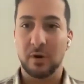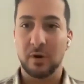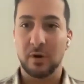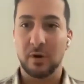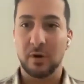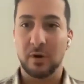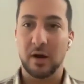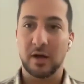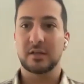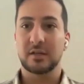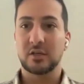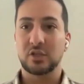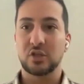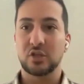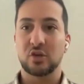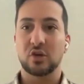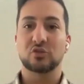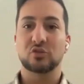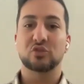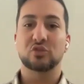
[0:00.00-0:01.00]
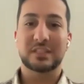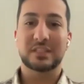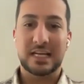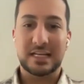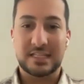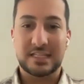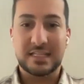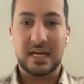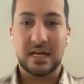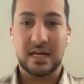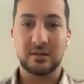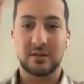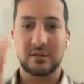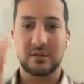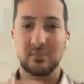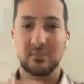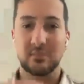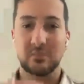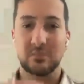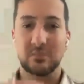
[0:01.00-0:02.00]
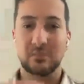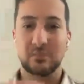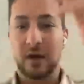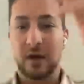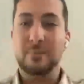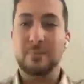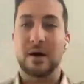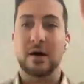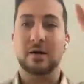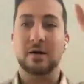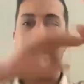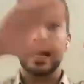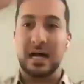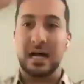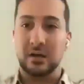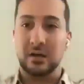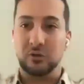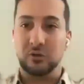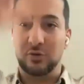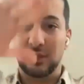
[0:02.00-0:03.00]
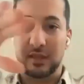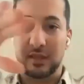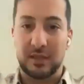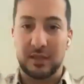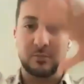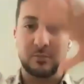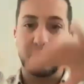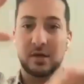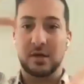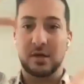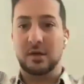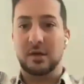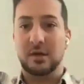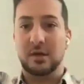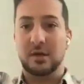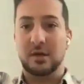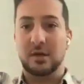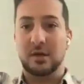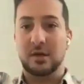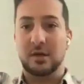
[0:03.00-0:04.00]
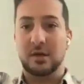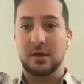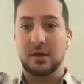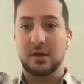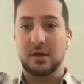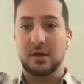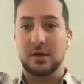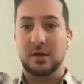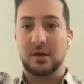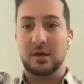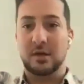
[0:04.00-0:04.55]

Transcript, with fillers: I make a chatbot, to test out, I map out the algorithm,